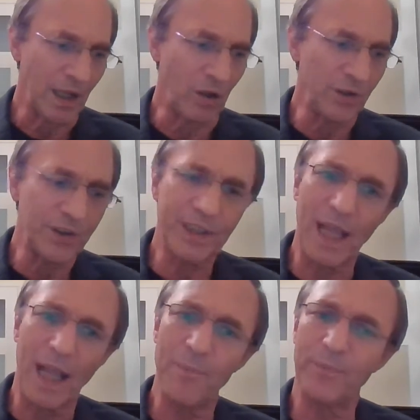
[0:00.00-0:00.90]

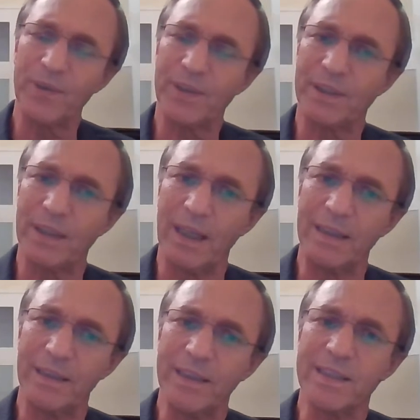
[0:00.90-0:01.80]
contempt
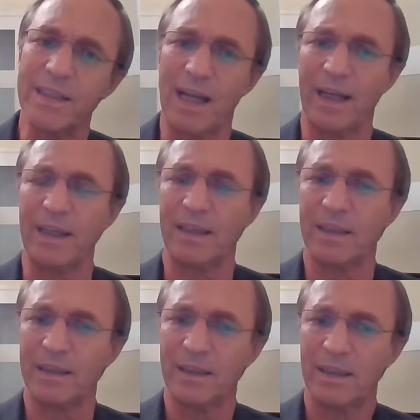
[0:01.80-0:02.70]
and dislike.
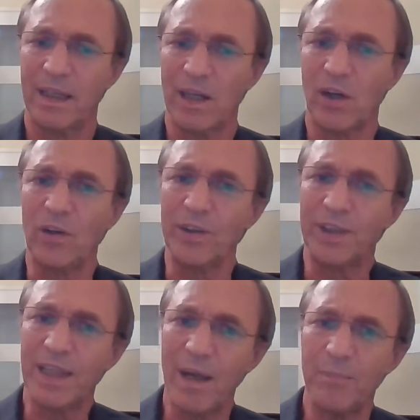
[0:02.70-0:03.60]

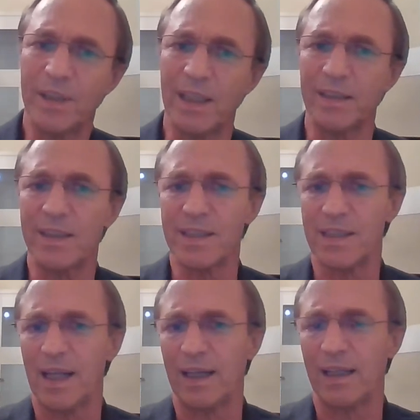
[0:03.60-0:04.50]
Contempt and
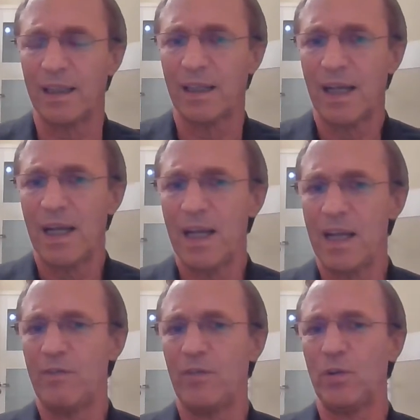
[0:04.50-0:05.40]
dislike.
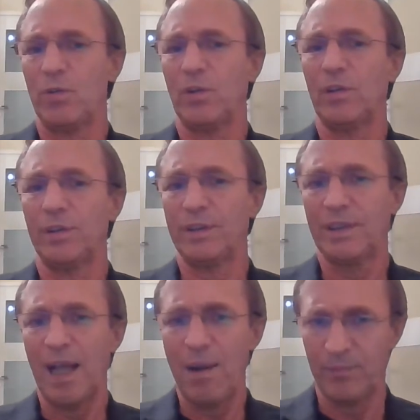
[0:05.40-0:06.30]
If you
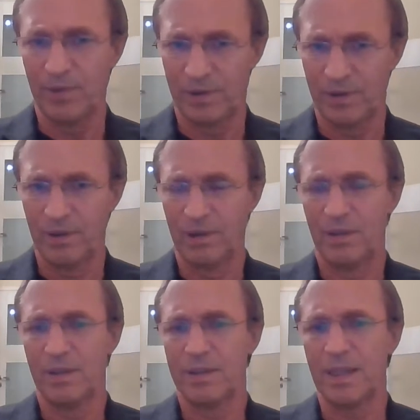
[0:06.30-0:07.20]
contempt
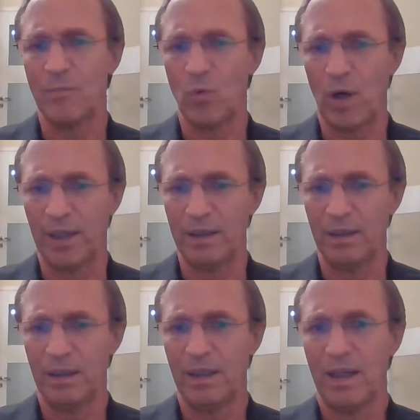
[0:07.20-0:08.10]

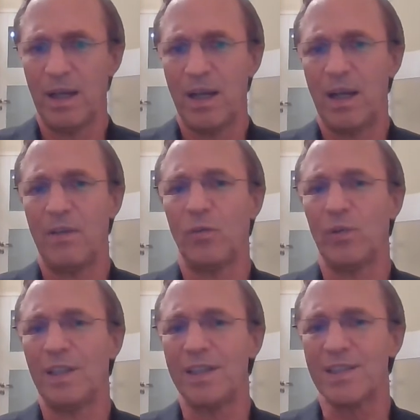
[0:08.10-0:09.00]
someone, if you
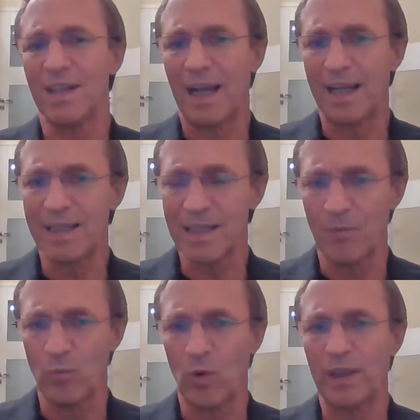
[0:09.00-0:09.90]
dislike
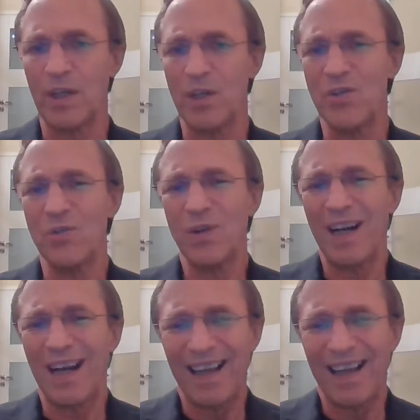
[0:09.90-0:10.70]
someone, you